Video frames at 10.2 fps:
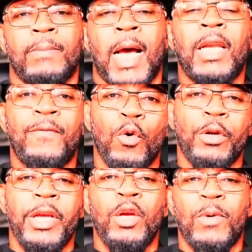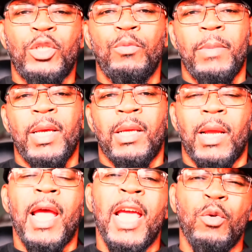I look forward to hearing what you men
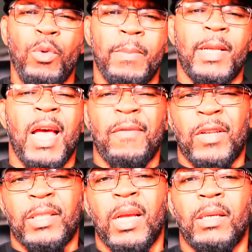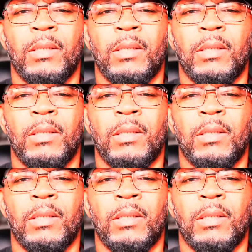and women have to say.